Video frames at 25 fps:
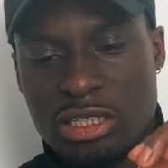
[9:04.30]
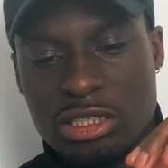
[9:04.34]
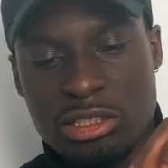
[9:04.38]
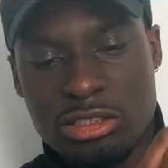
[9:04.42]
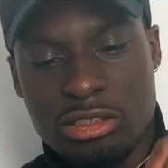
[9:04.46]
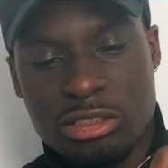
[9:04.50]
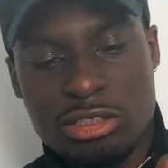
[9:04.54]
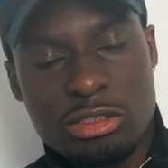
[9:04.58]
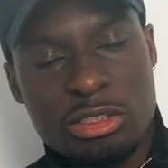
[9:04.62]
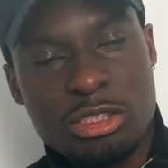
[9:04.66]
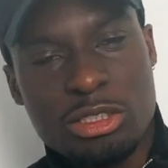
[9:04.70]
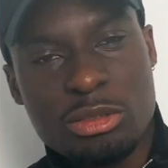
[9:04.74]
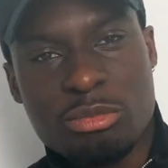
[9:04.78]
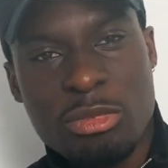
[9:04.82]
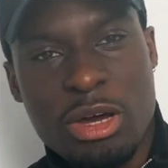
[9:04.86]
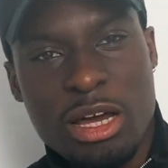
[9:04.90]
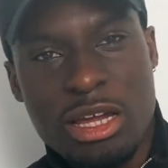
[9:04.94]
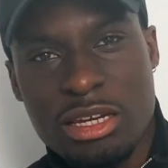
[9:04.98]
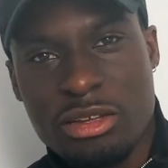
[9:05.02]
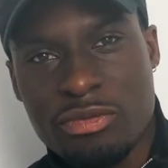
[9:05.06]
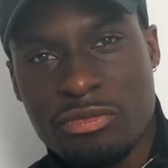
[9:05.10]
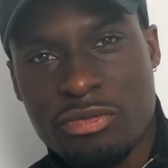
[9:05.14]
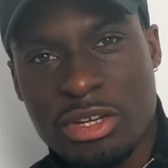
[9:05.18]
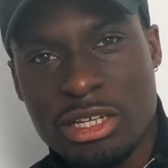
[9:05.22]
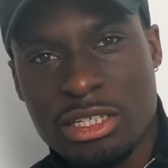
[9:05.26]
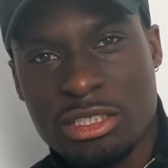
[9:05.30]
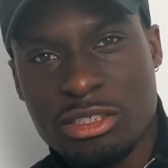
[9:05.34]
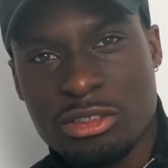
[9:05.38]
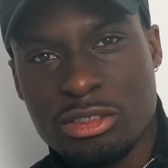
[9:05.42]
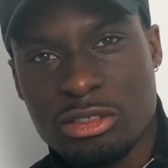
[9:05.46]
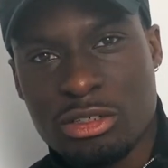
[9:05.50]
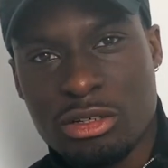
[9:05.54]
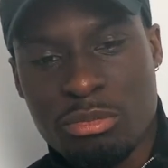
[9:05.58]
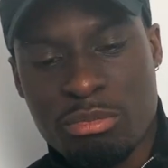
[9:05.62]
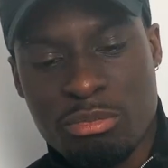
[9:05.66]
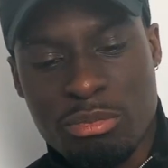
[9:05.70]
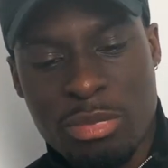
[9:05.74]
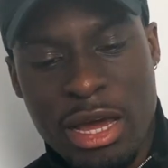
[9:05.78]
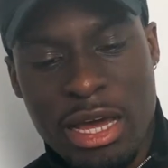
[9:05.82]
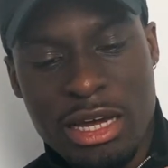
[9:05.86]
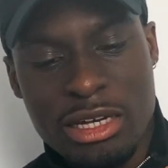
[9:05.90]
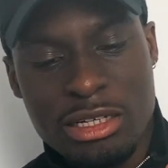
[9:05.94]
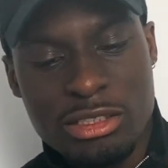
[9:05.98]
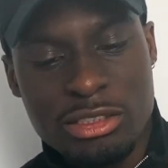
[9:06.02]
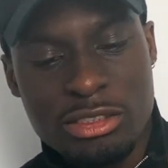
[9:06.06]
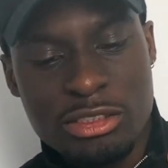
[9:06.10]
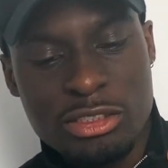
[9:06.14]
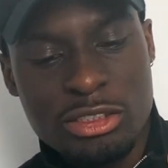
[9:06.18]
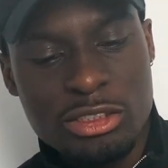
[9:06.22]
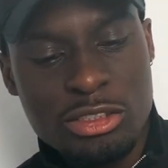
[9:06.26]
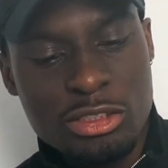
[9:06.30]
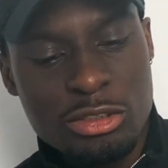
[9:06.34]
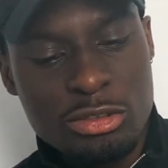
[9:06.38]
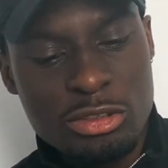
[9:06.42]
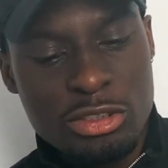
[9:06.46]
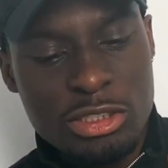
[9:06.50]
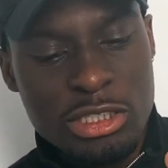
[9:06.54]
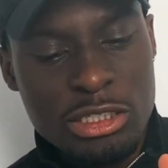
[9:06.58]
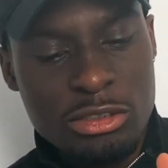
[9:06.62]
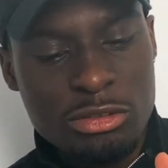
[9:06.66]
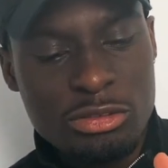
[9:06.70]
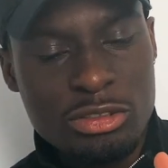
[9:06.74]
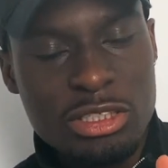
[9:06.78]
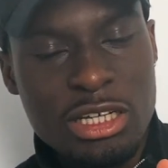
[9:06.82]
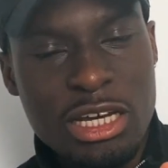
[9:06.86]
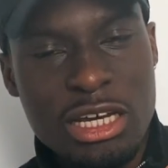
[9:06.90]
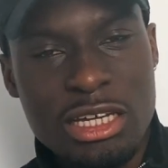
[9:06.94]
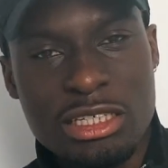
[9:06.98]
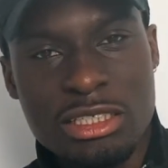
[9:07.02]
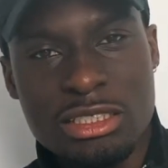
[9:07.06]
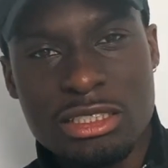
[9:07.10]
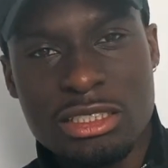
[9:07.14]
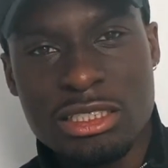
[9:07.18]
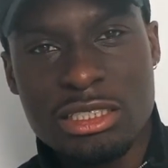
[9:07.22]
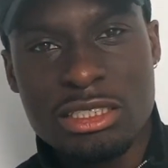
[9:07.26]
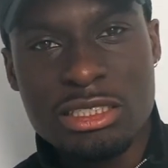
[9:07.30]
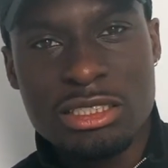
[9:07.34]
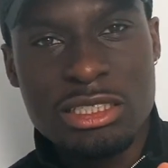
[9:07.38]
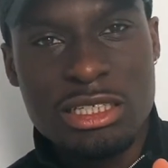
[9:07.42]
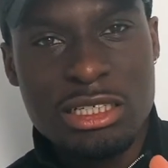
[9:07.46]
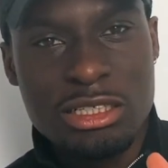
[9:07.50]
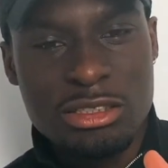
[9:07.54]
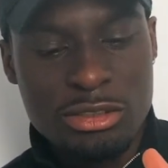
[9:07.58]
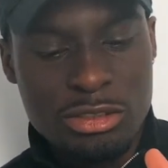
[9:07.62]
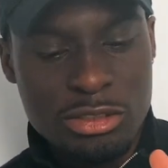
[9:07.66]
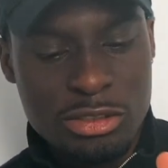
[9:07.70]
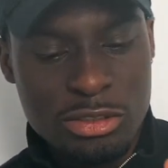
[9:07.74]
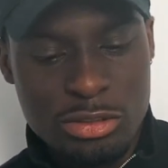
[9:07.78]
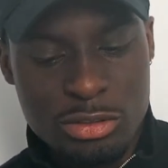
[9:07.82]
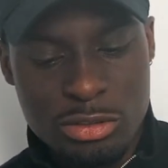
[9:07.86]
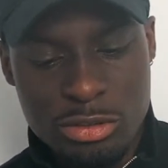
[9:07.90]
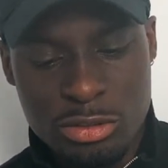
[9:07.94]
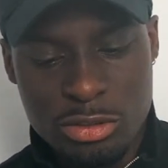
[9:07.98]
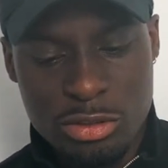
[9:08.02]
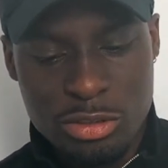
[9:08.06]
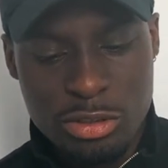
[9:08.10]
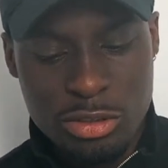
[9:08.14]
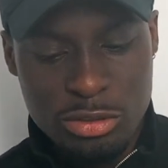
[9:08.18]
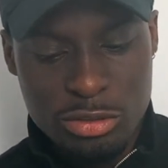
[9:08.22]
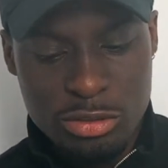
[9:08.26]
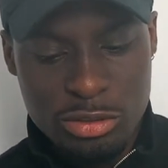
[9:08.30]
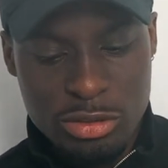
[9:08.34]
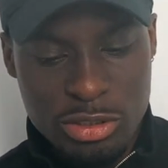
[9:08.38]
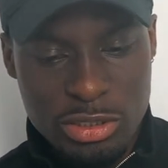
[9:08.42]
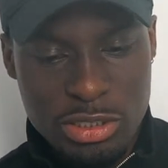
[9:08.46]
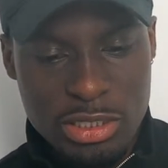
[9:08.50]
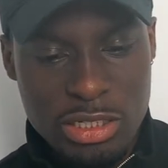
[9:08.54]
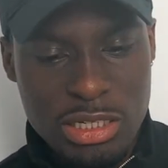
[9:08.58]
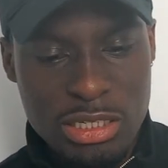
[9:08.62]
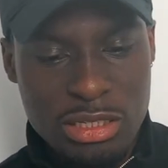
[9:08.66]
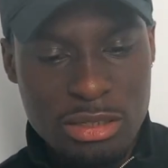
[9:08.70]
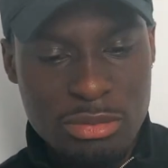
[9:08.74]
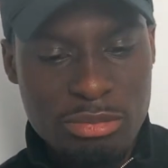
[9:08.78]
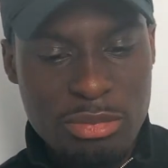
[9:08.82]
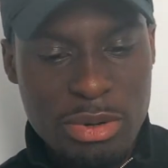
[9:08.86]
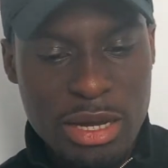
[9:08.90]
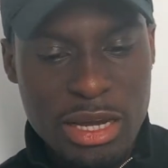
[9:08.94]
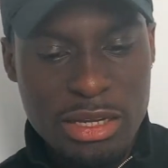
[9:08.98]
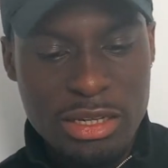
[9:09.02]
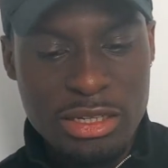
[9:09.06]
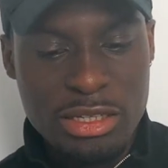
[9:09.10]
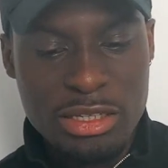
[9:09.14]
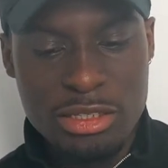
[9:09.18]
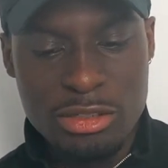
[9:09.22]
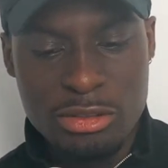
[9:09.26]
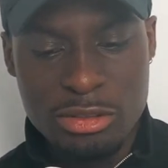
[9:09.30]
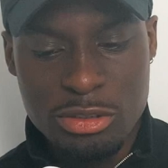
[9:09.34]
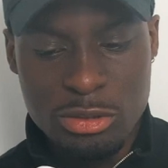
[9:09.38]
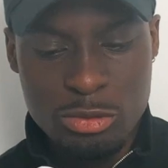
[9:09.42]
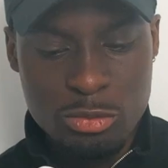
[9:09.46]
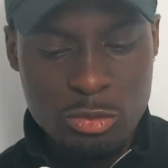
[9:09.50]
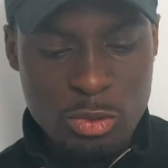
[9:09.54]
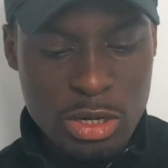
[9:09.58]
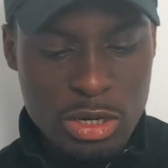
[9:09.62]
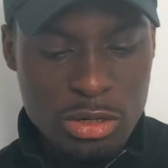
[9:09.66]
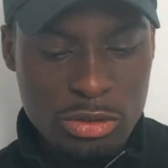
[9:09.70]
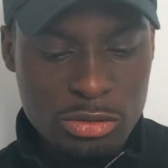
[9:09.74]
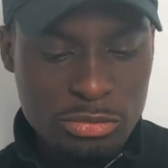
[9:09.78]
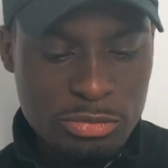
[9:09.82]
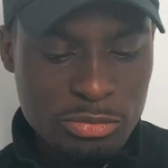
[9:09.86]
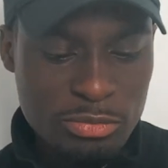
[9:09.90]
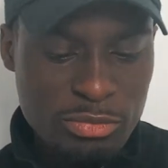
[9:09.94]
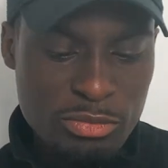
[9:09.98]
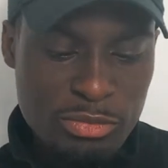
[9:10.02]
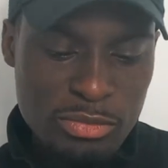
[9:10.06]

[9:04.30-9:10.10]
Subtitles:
the smiley face on the back, just those little tiny details, the studios at the back here as well.